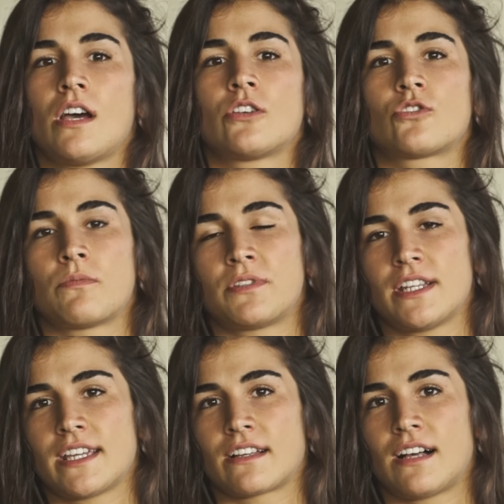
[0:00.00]
So I'm
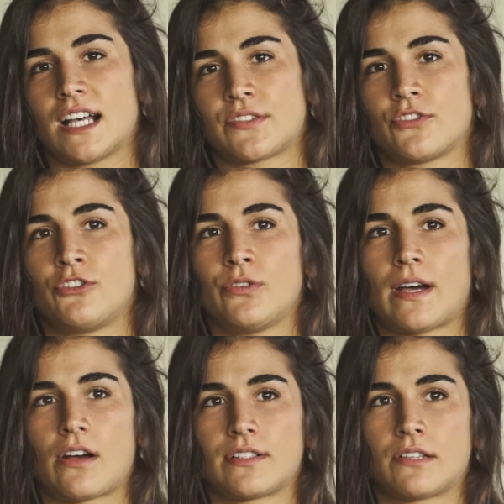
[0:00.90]
sitting in class for 2
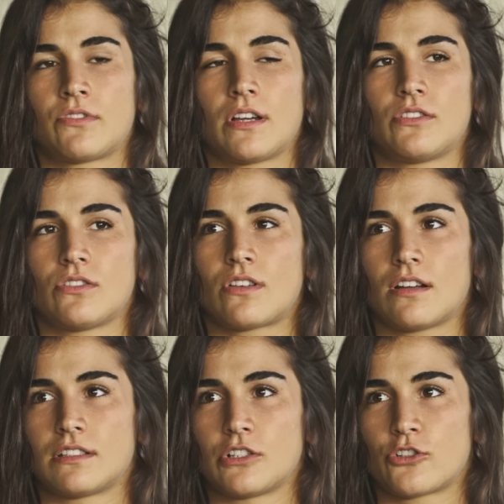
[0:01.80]
hours after I just
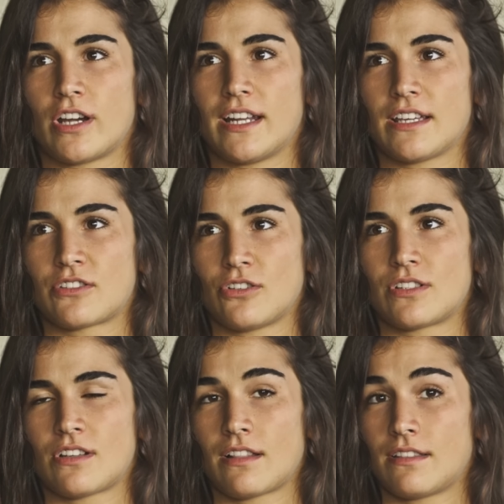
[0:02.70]
got done training. So
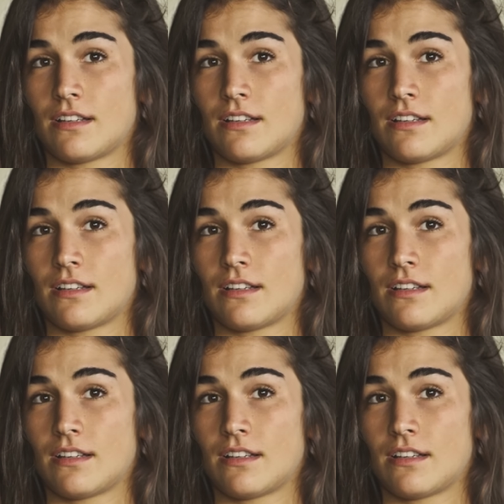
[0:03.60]
it's not